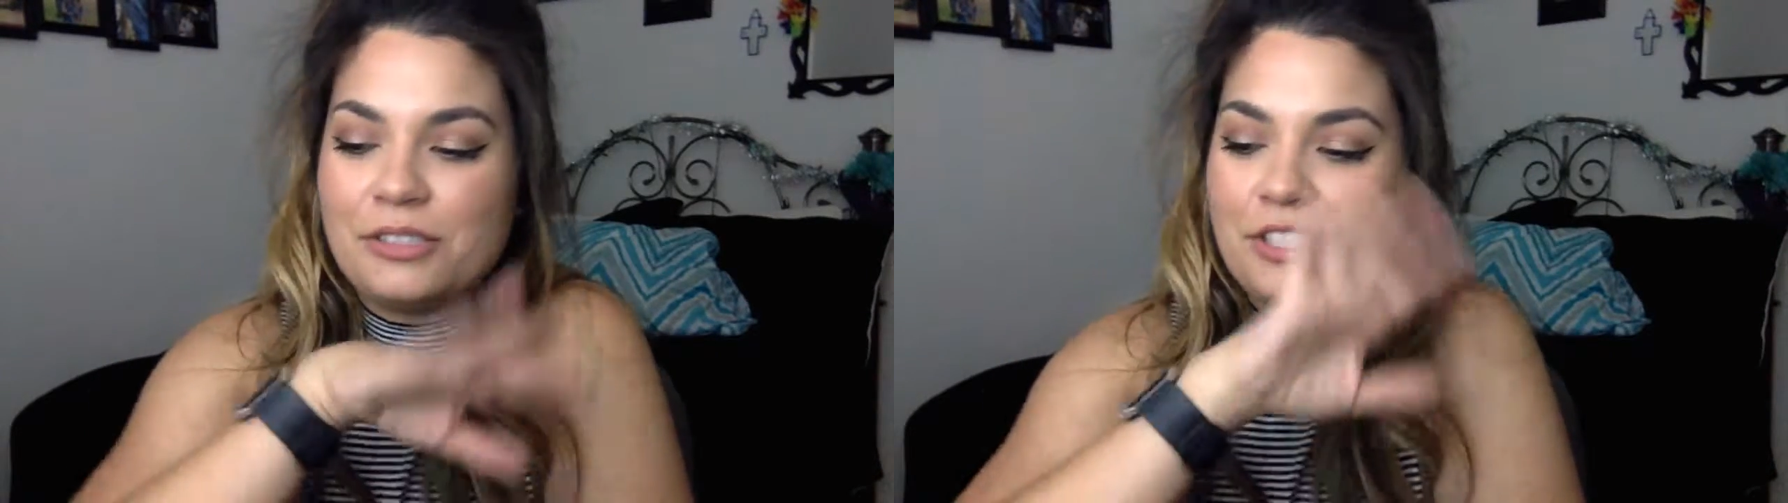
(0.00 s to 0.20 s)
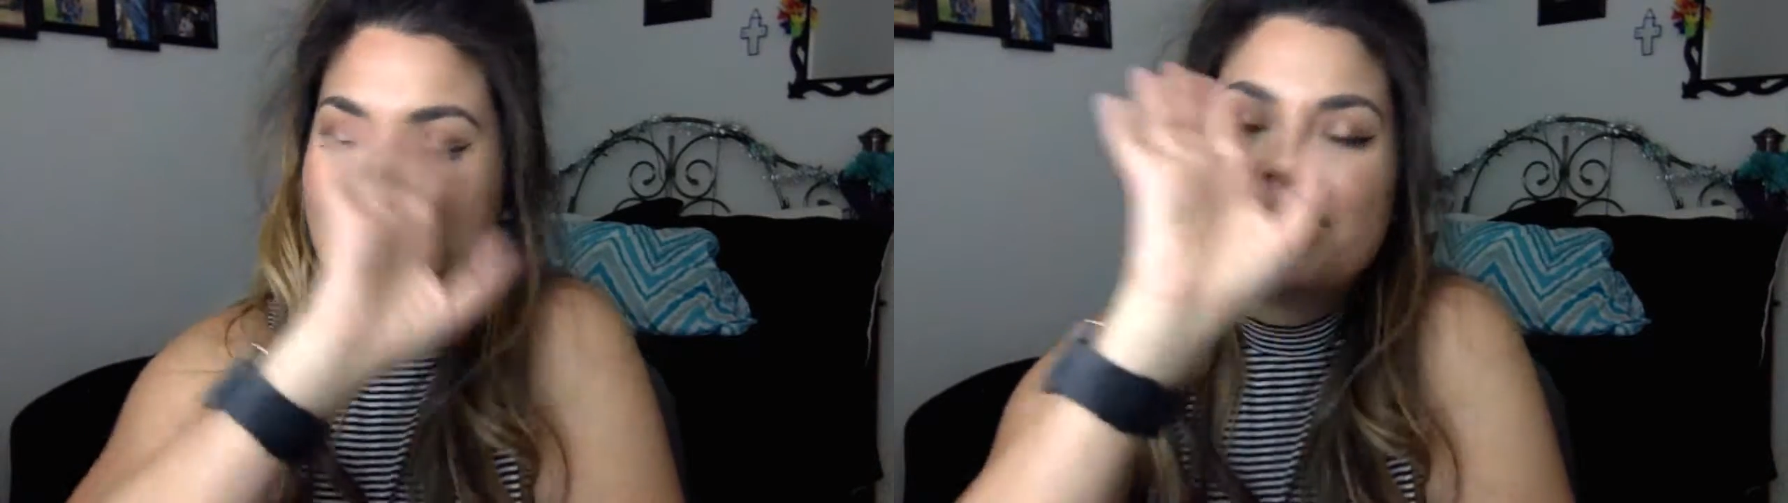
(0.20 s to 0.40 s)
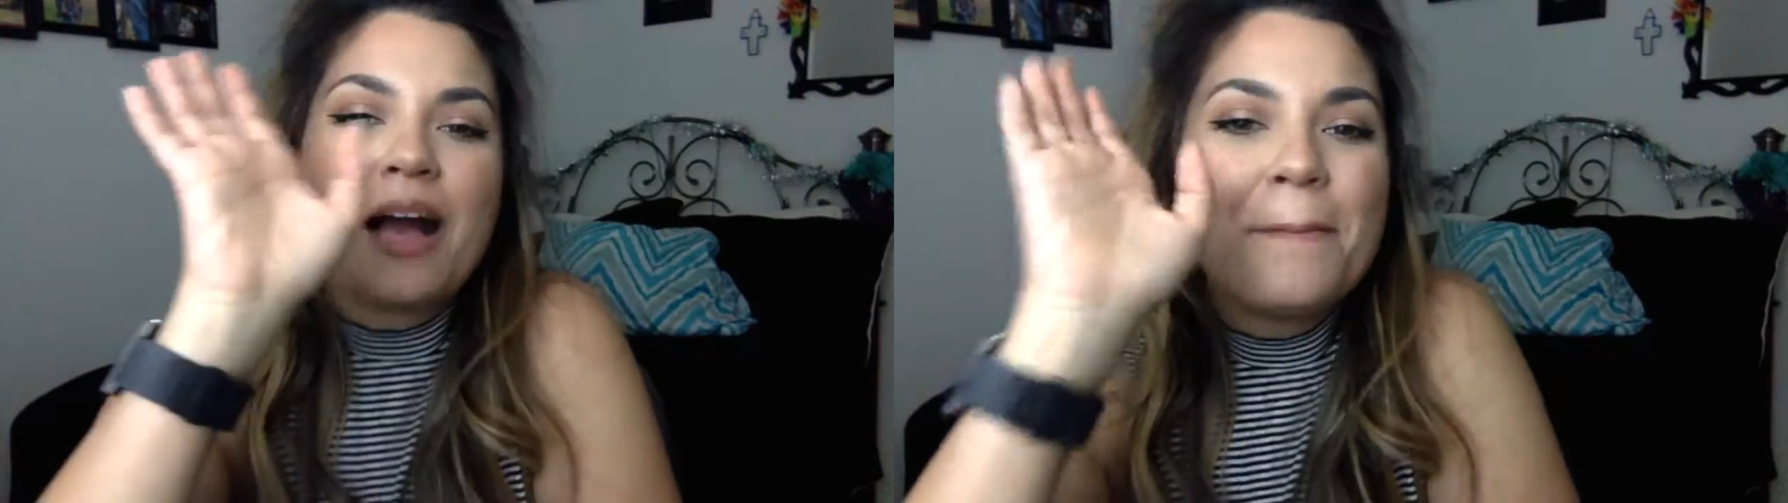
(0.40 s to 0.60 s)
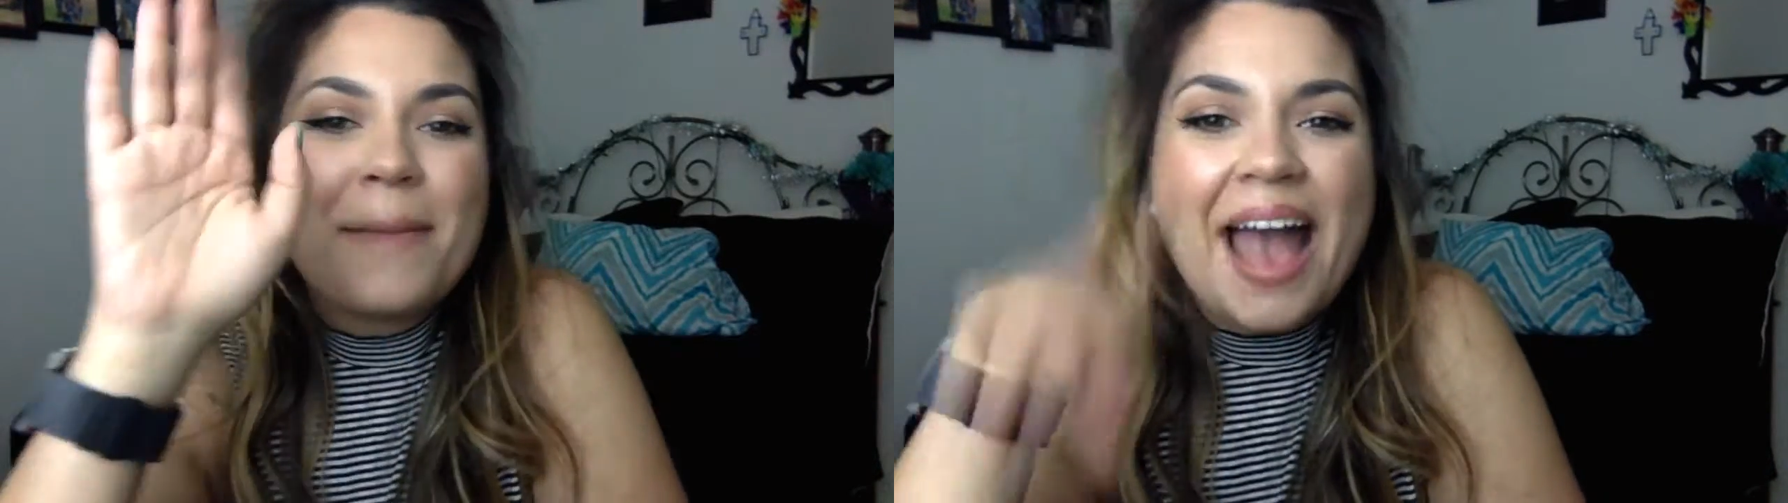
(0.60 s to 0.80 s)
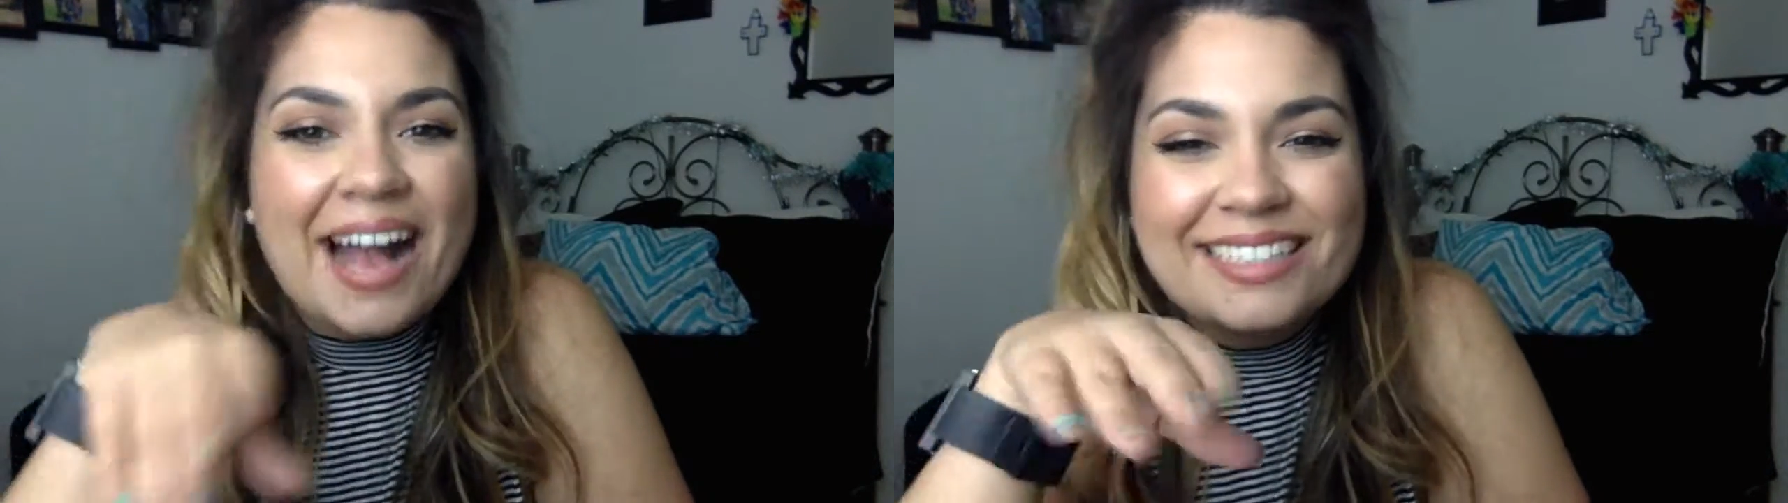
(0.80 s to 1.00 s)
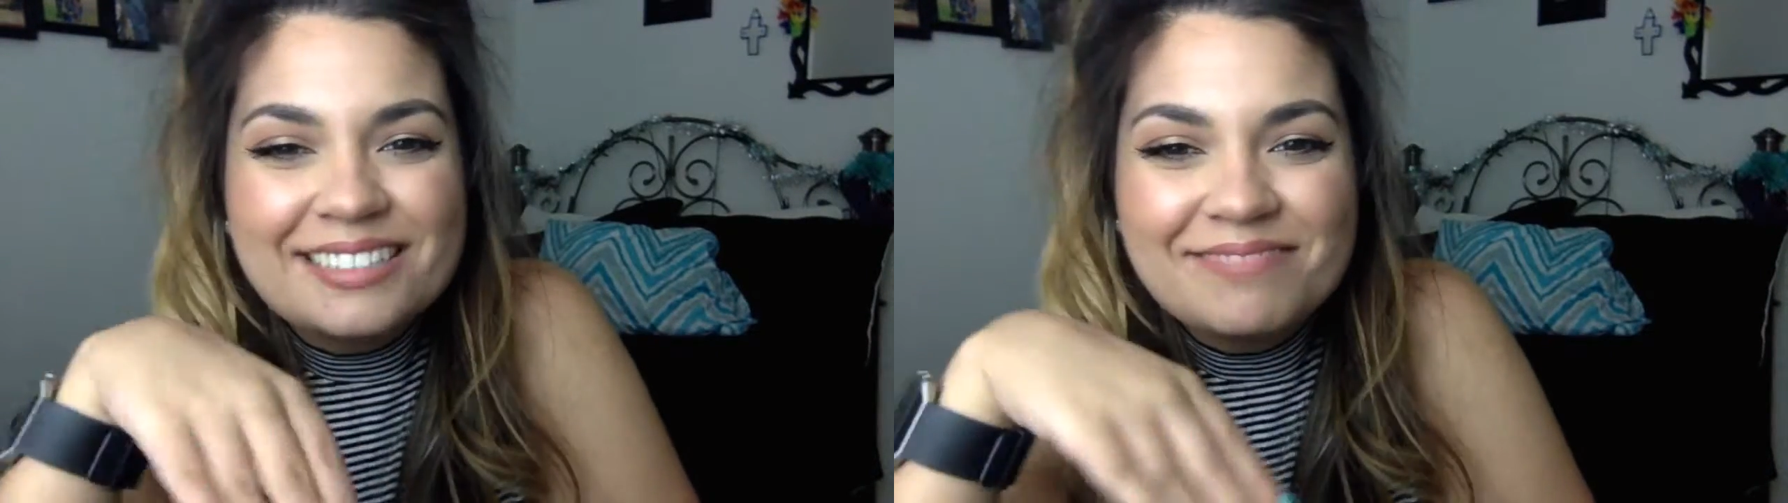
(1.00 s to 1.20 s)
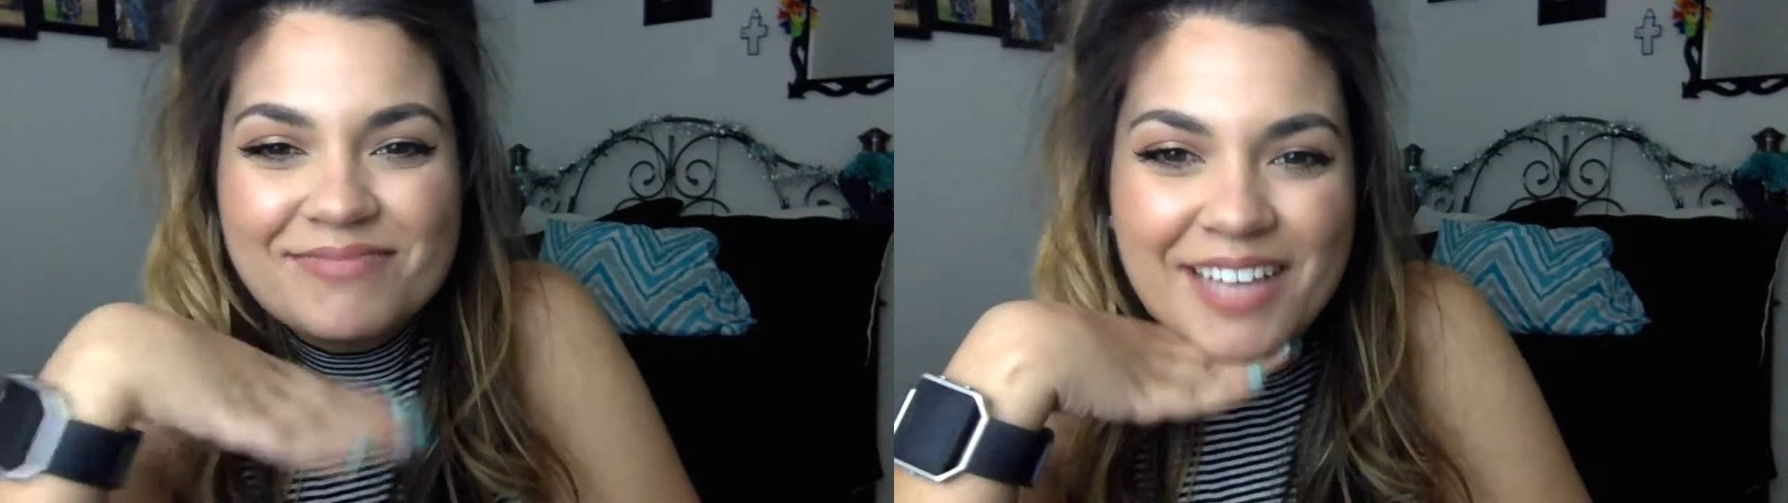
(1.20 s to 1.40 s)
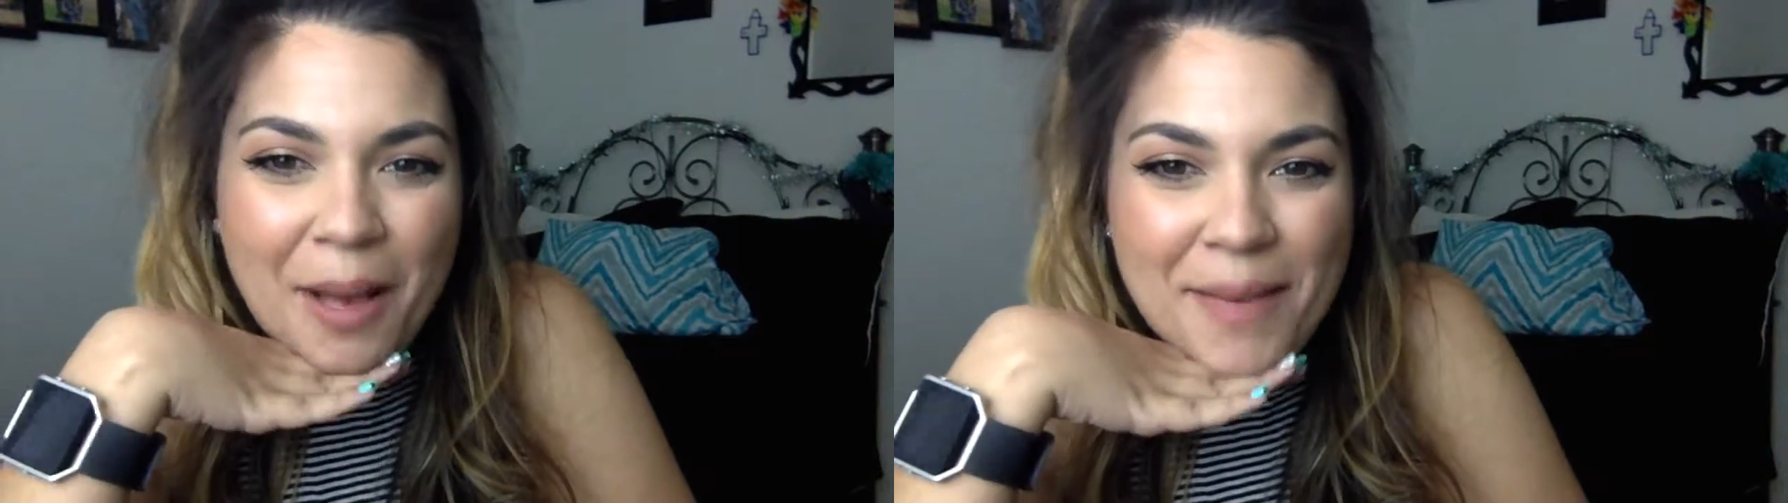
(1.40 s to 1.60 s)
Just come
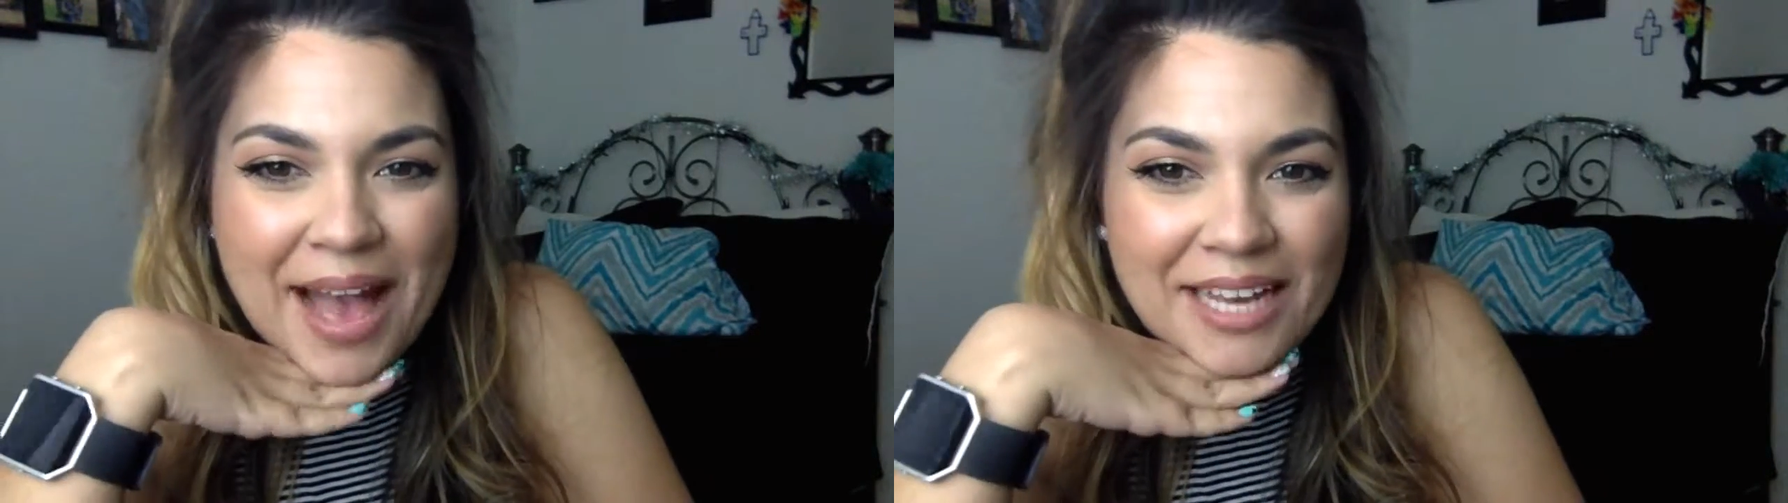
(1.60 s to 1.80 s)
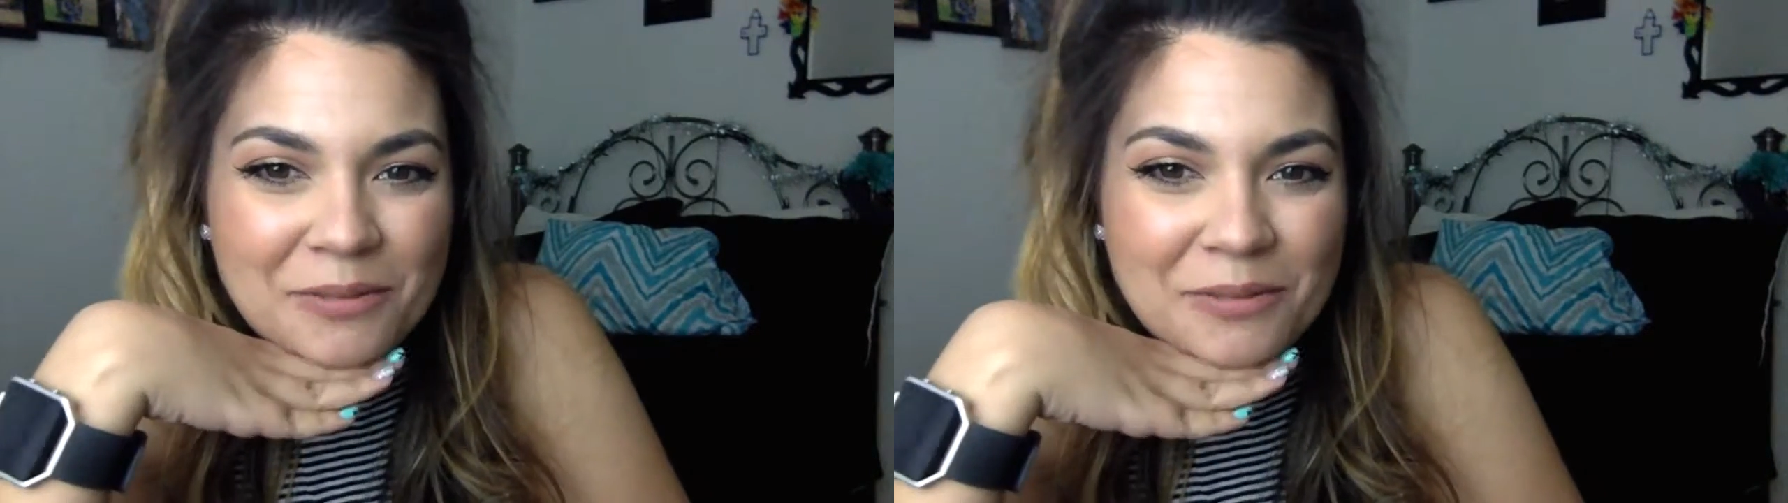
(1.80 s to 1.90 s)
back